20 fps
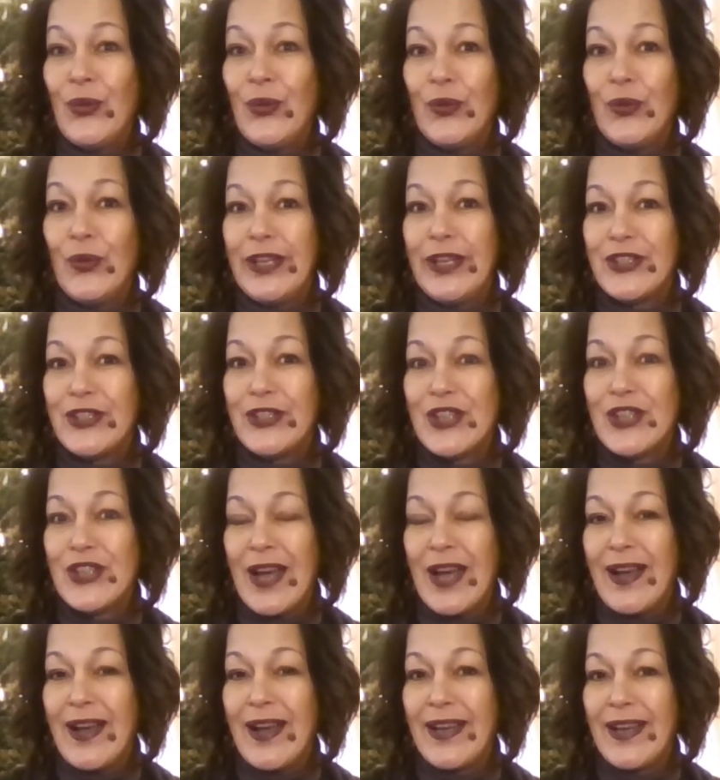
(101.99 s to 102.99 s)
which
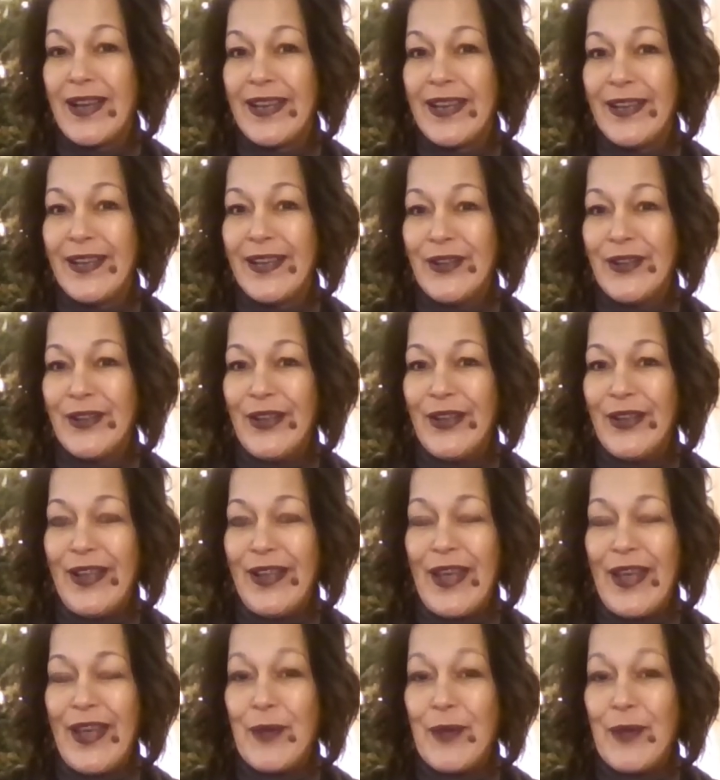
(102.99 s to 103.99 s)
I
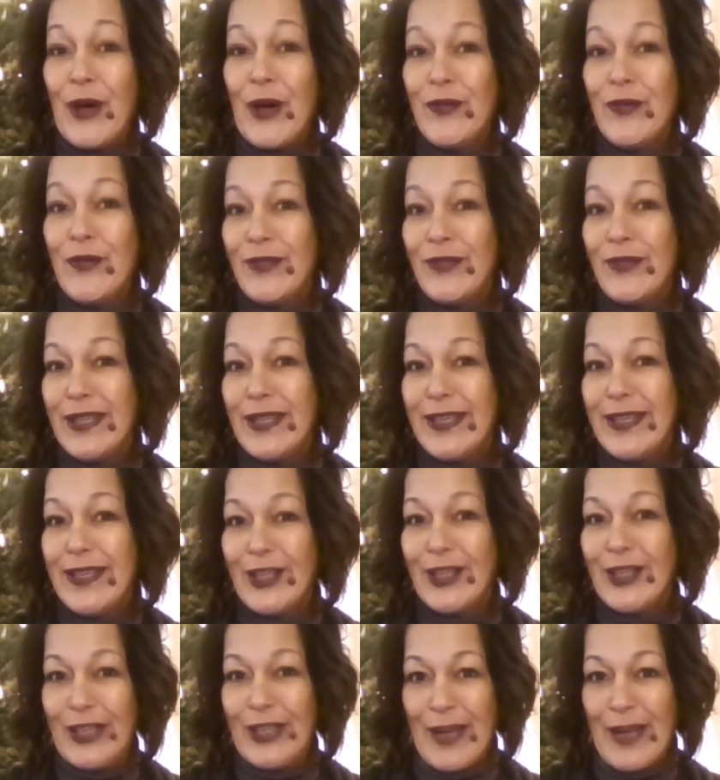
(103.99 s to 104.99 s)
am hopefully
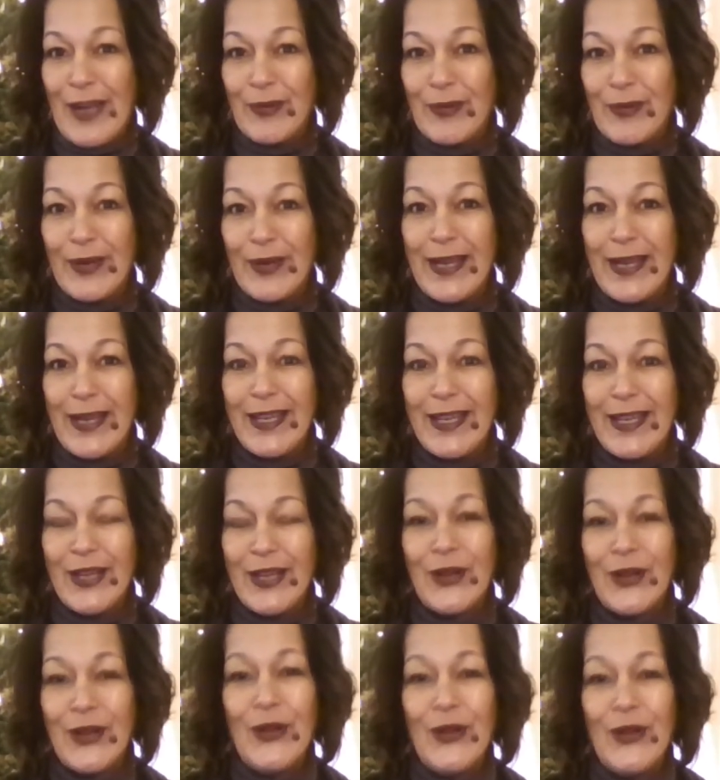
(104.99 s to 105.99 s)

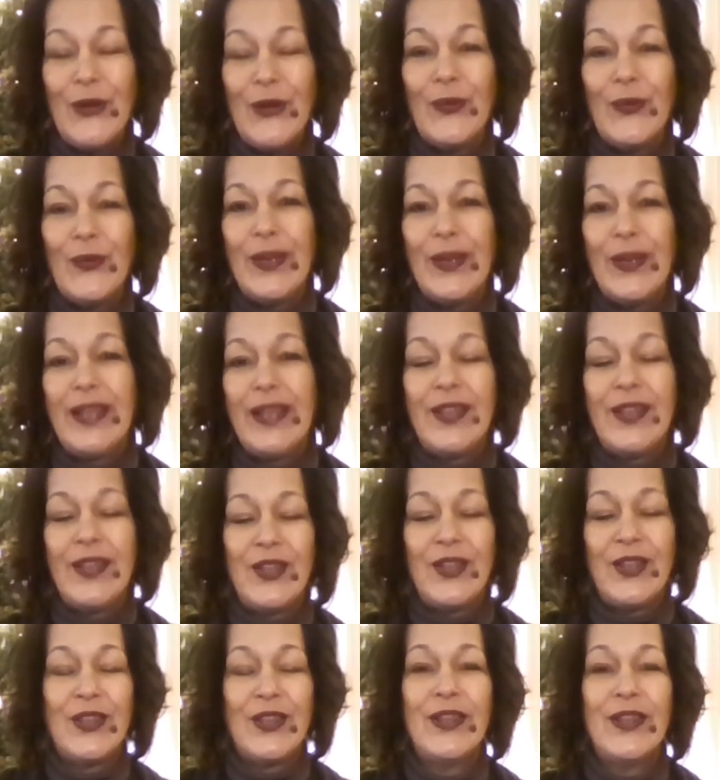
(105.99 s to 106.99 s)
collaborating
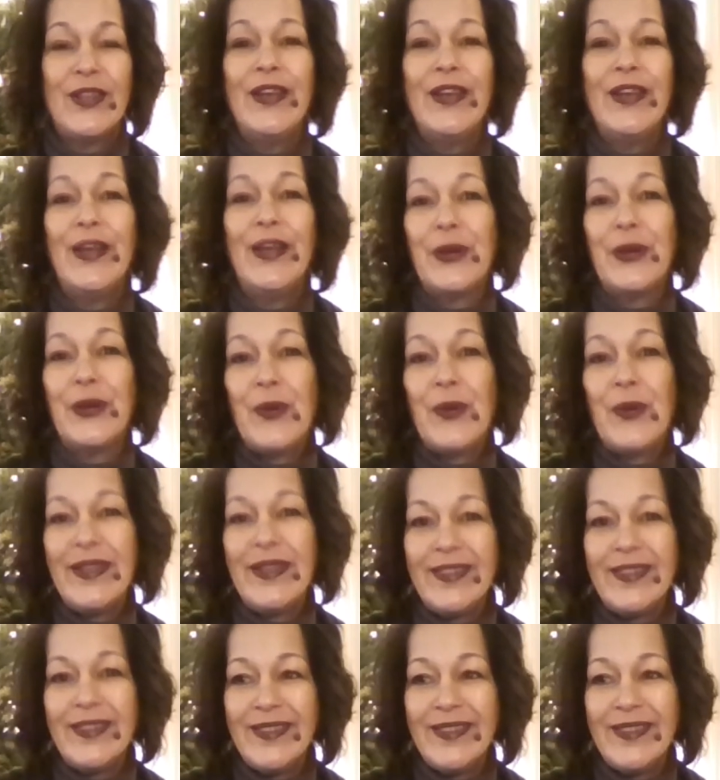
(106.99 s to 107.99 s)
with an
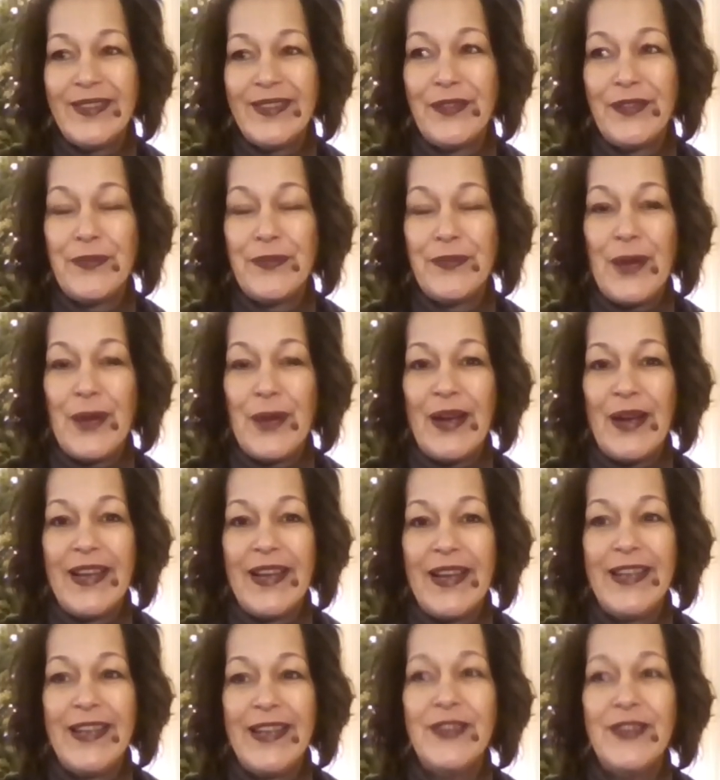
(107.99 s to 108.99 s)
acquaintance of
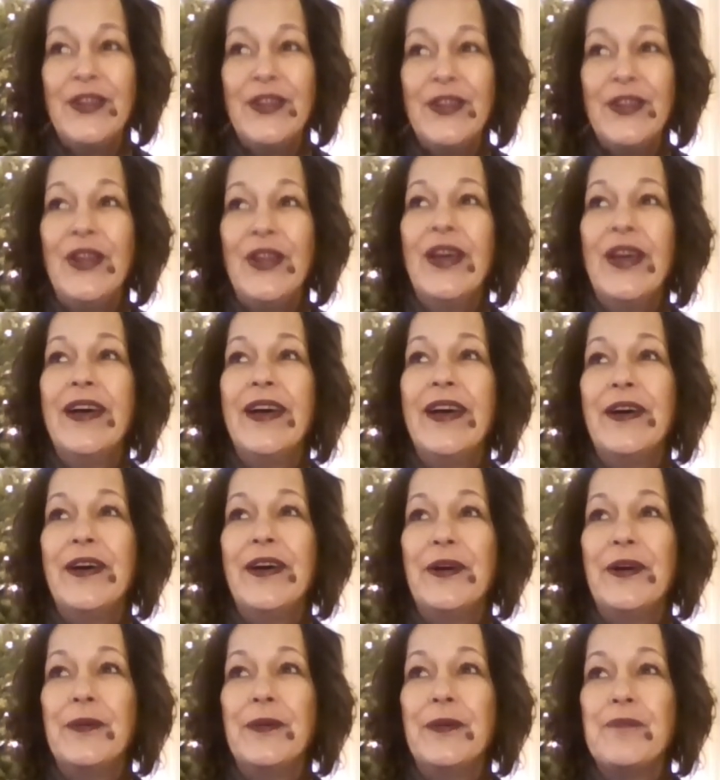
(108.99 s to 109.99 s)
mine
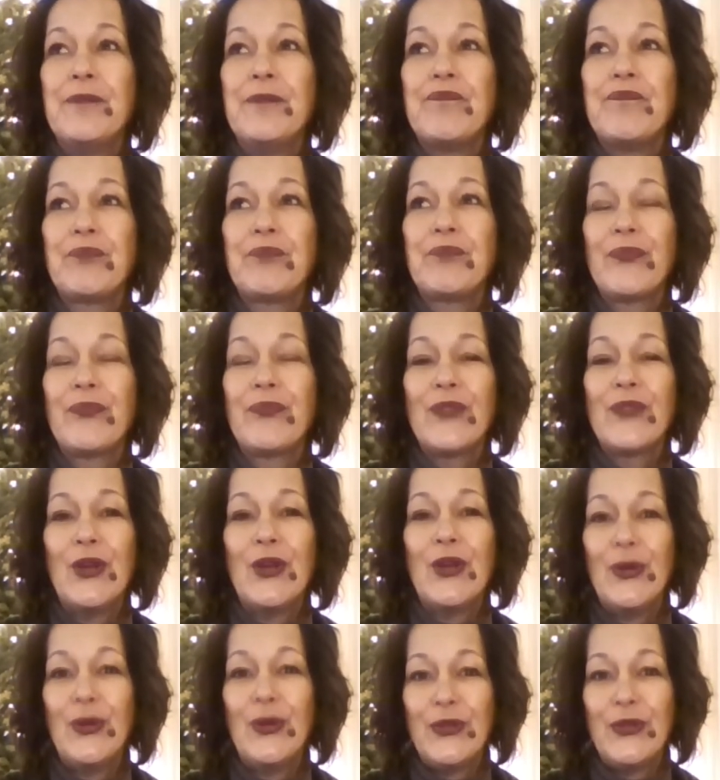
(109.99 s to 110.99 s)

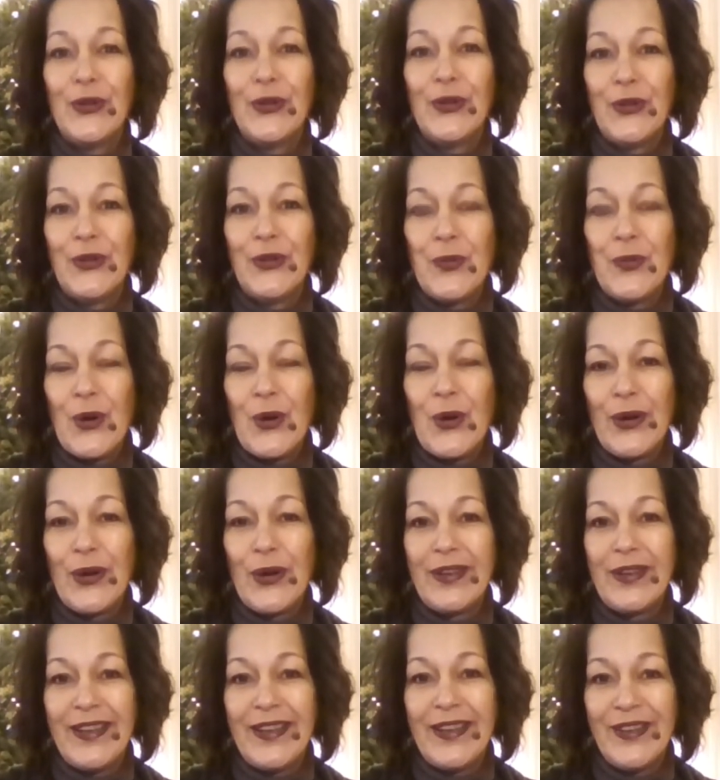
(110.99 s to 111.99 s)
who is also
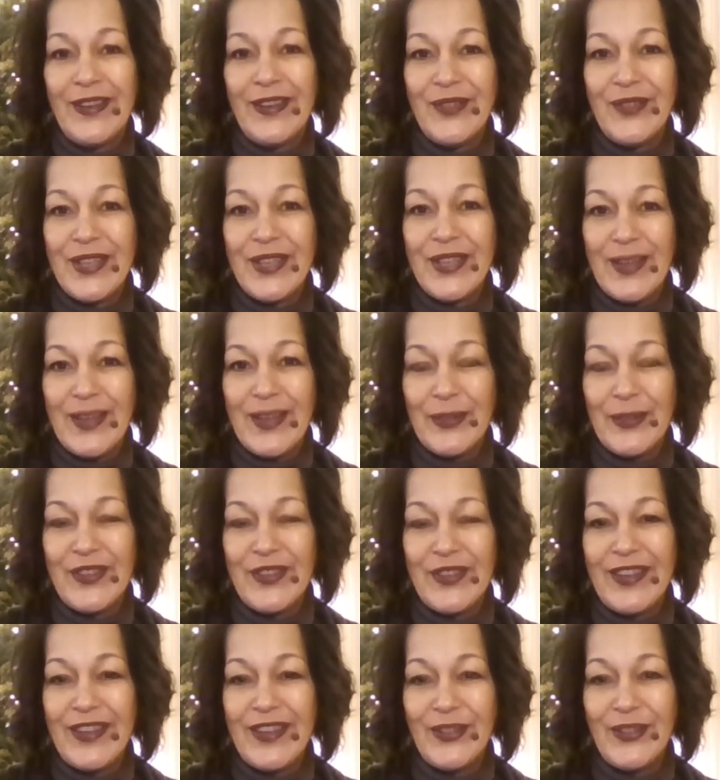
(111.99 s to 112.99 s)
part of the
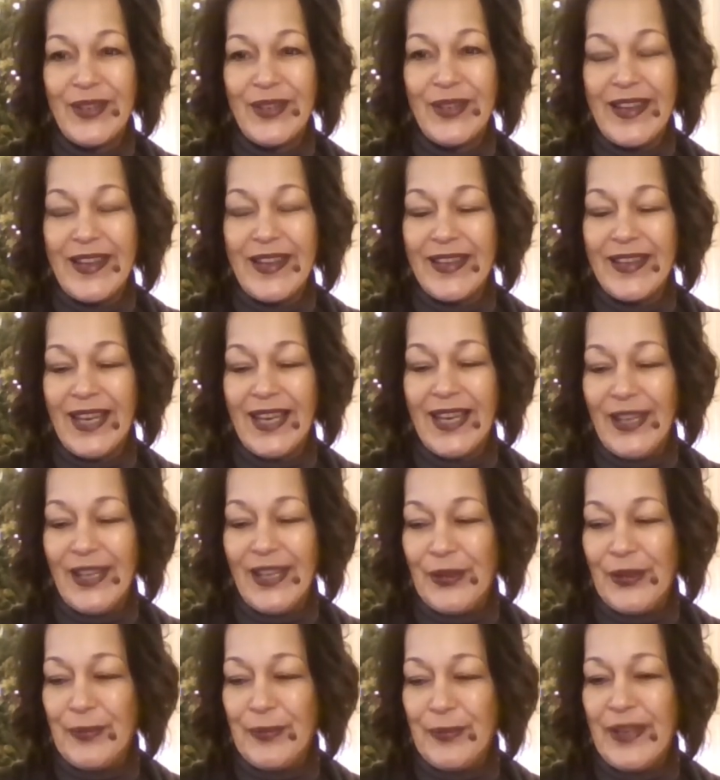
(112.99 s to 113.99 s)
Namaste Today
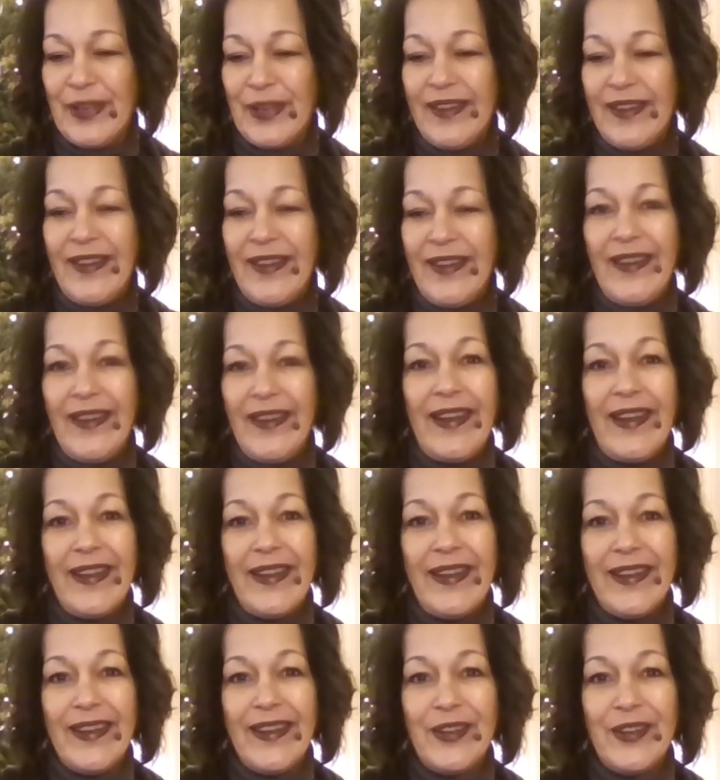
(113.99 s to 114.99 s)
Club,
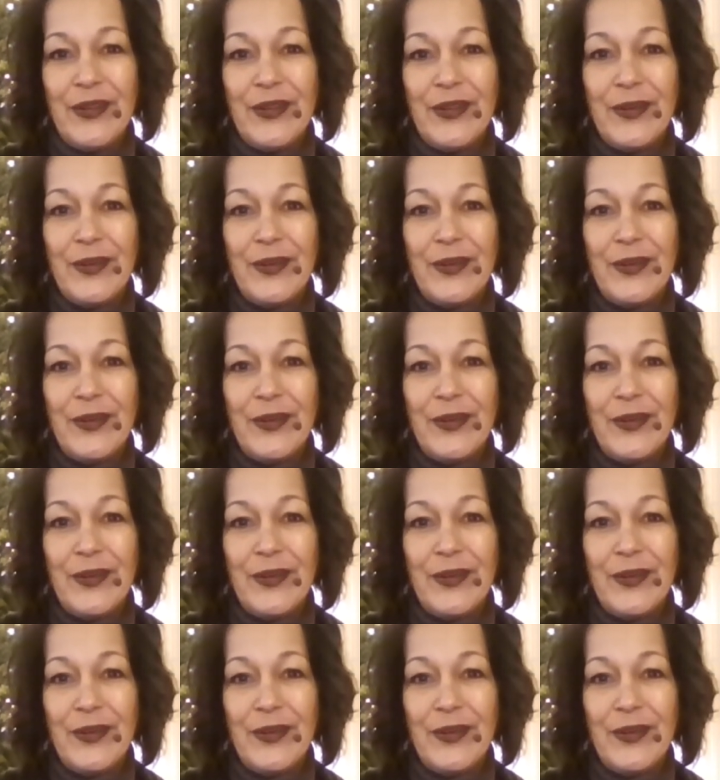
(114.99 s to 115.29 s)
and